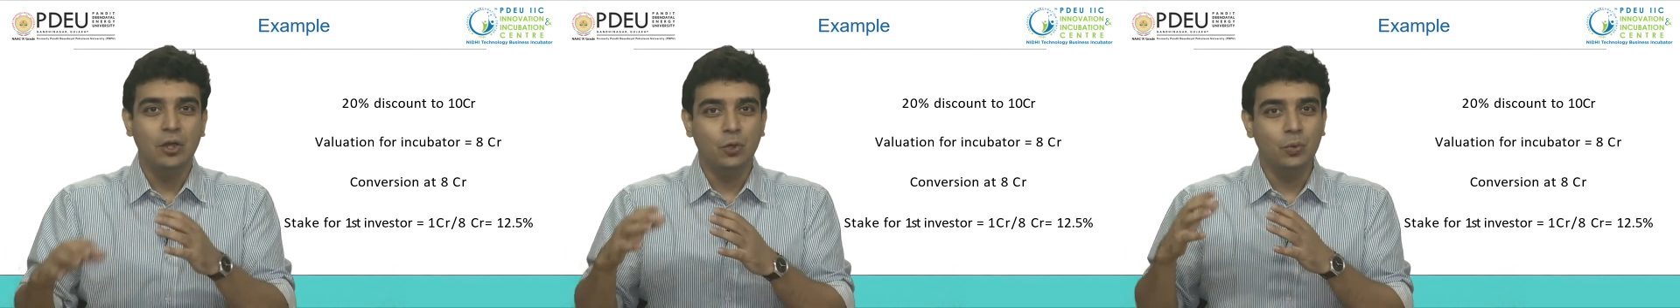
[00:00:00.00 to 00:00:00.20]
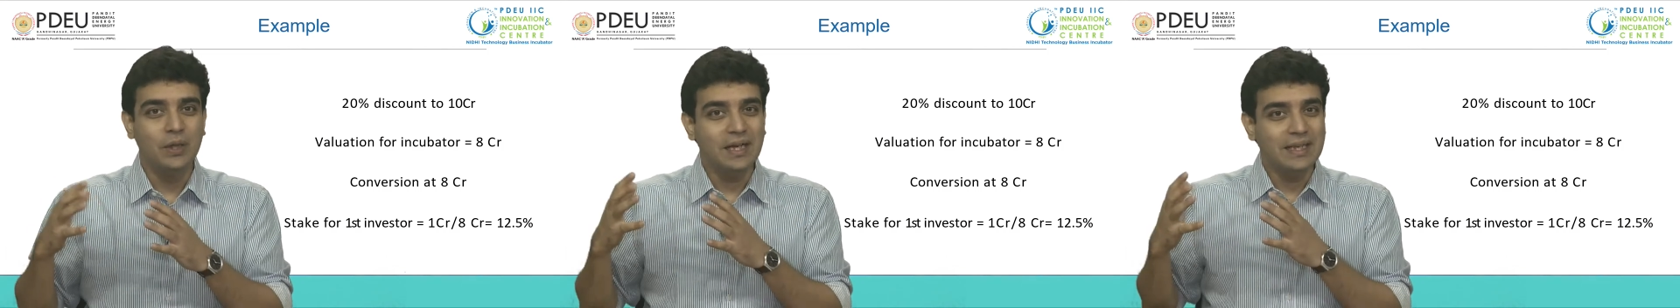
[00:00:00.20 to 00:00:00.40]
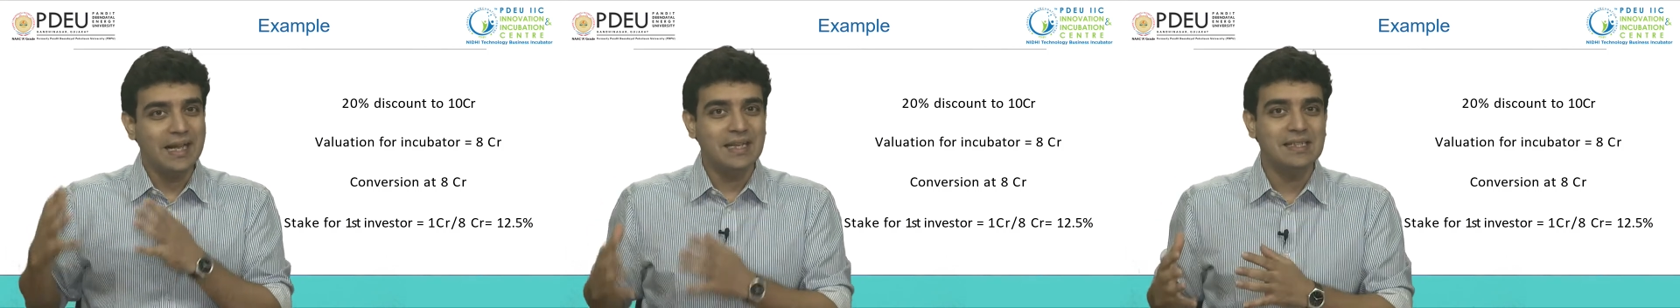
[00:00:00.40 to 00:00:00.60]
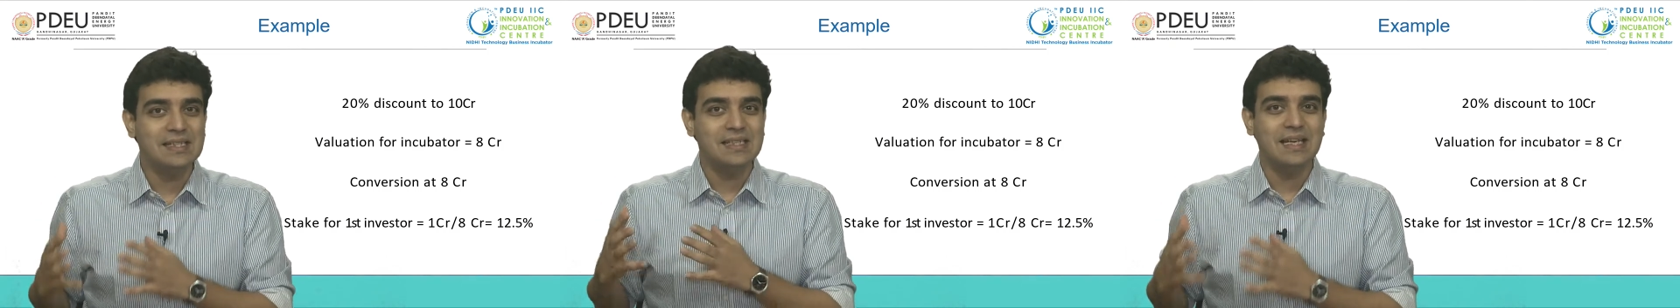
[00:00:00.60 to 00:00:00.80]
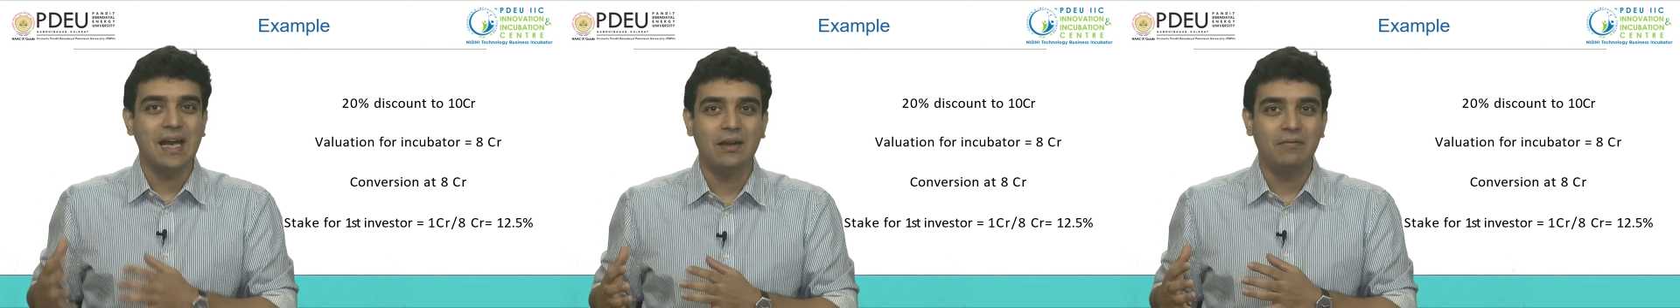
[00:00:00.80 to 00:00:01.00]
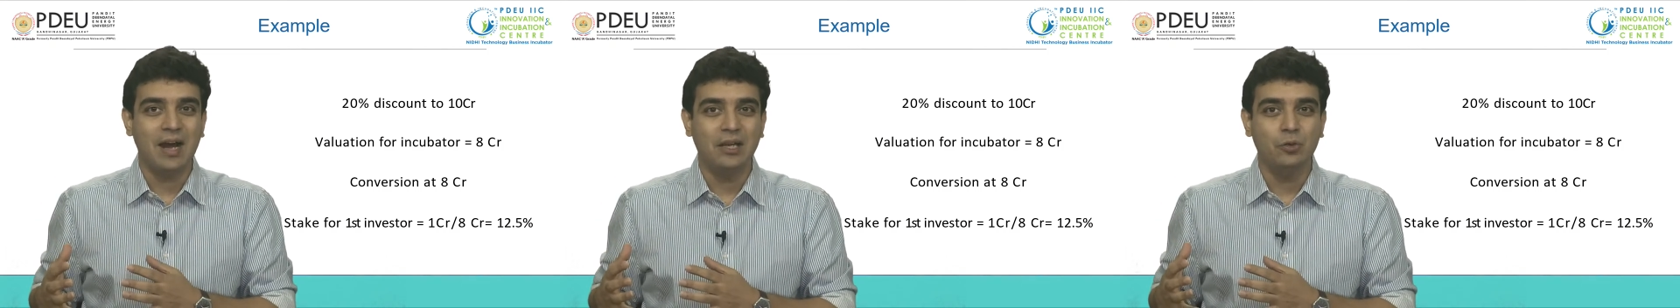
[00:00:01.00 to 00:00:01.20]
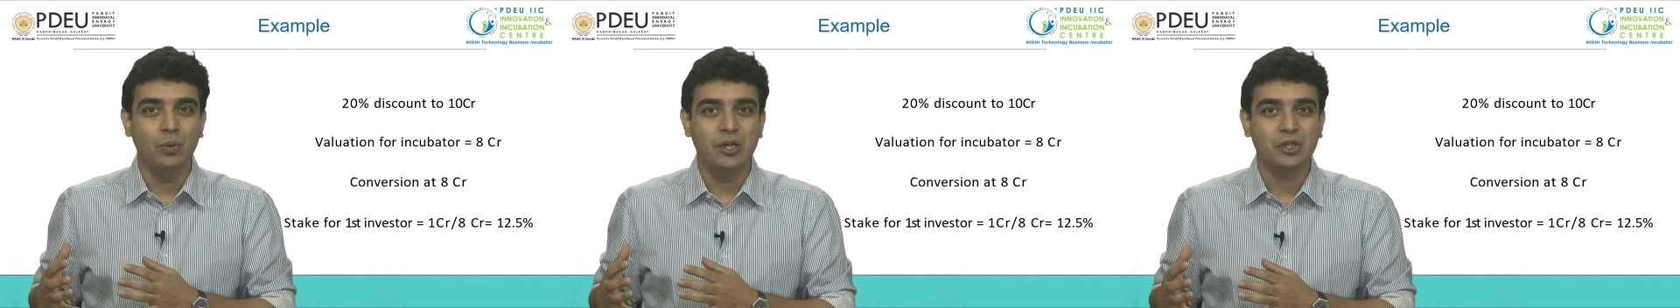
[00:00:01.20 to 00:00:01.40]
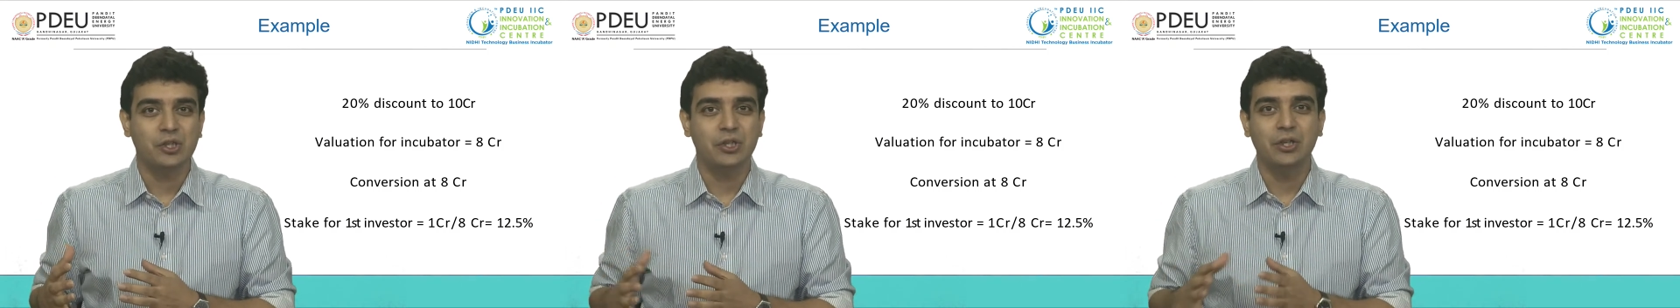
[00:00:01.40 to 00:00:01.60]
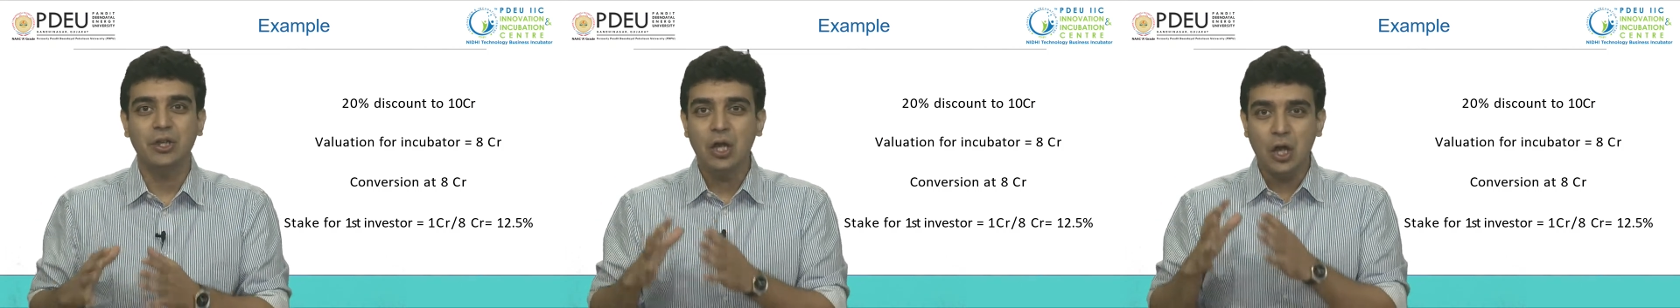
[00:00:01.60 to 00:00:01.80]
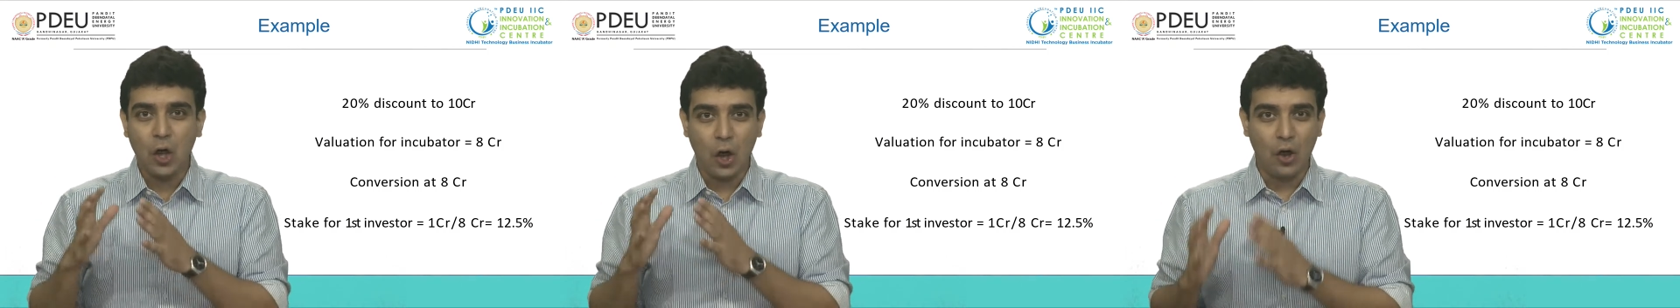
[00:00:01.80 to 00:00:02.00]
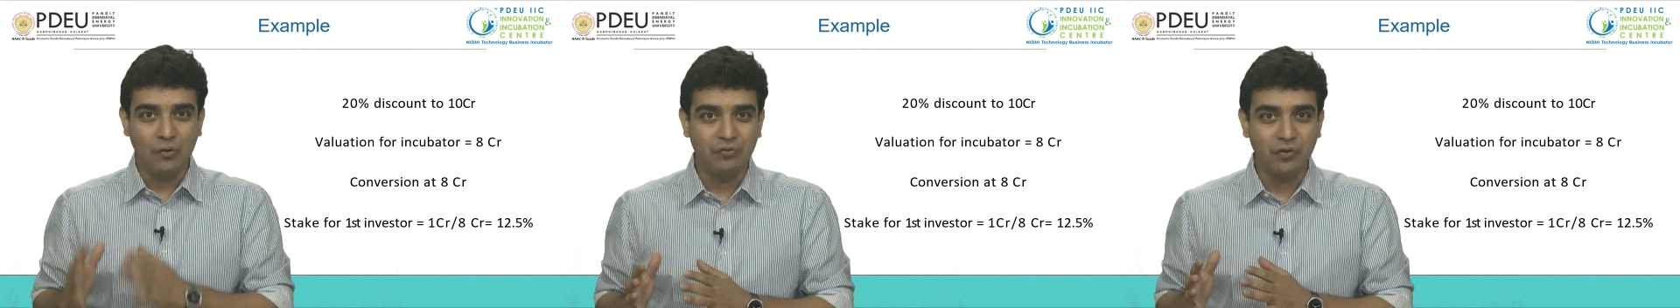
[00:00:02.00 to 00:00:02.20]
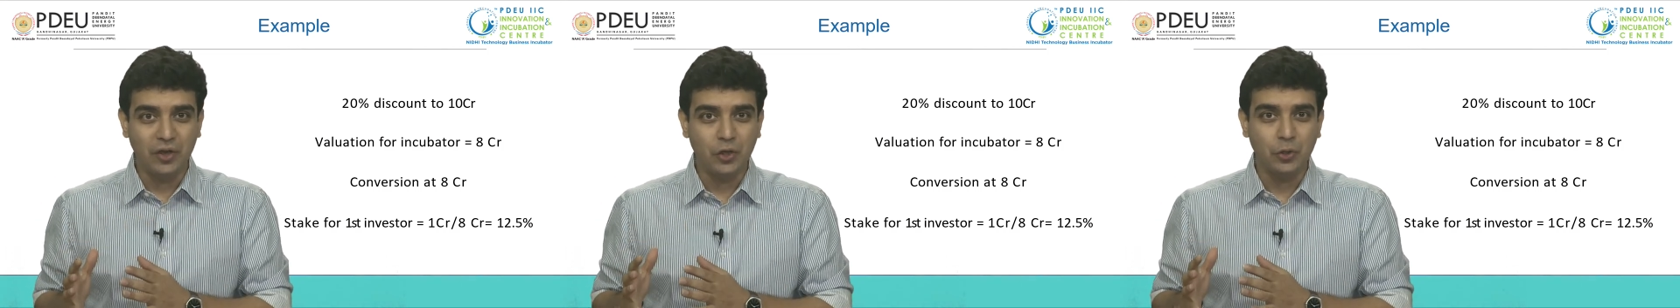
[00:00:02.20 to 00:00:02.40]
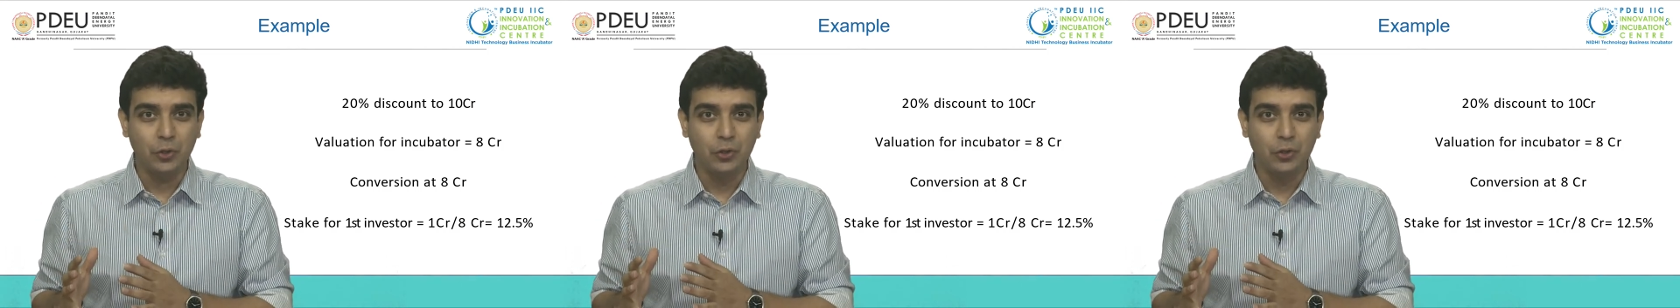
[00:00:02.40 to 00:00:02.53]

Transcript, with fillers: to the 10 CR valuation offered to